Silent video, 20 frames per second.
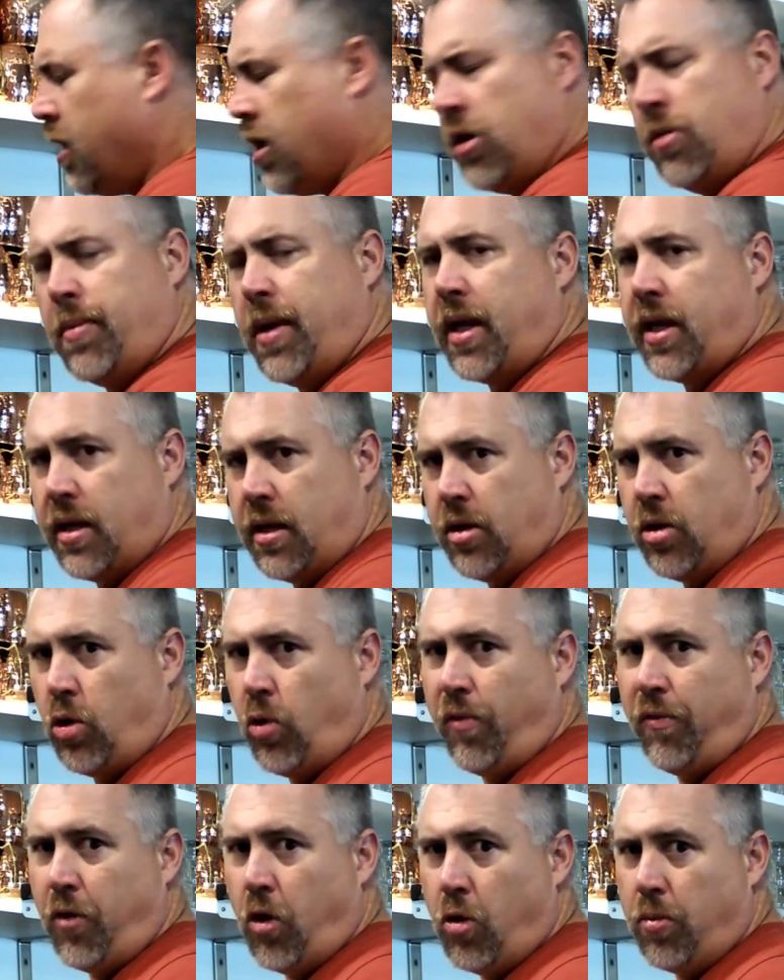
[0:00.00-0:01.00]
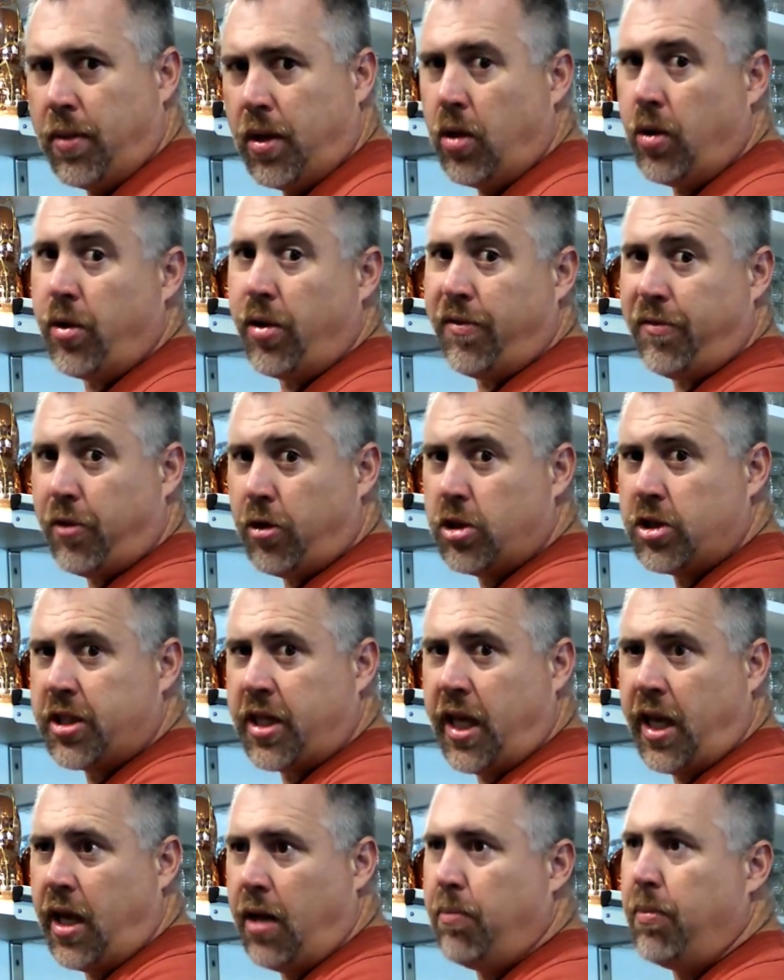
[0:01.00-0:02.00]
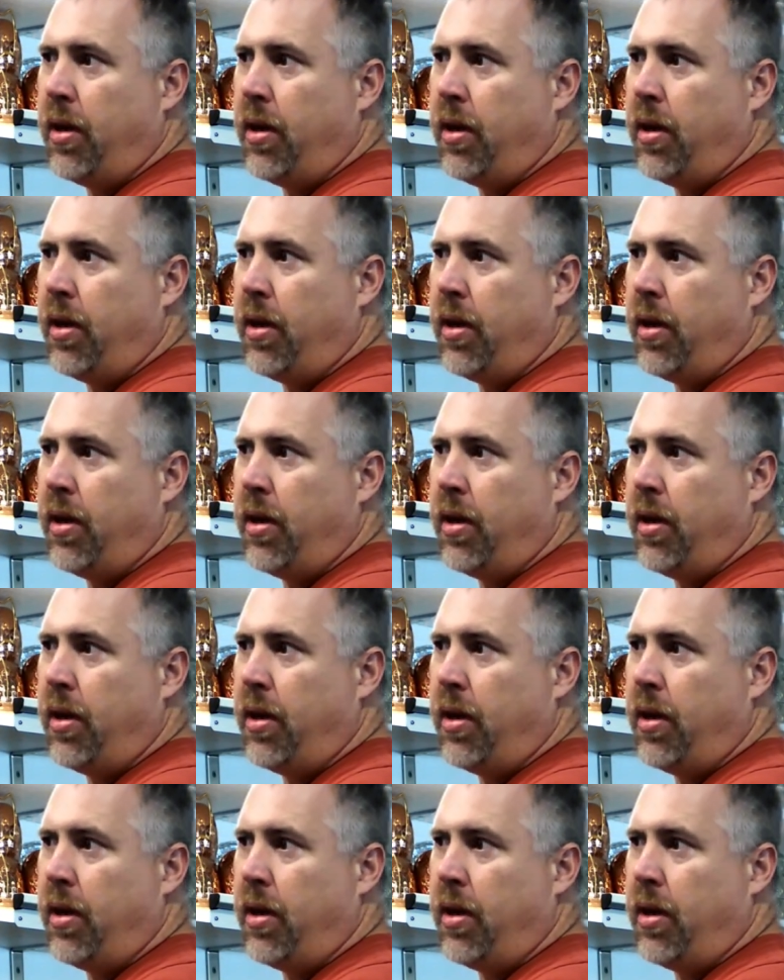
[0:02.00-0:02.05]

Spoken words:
You might get a little foaming on your first can,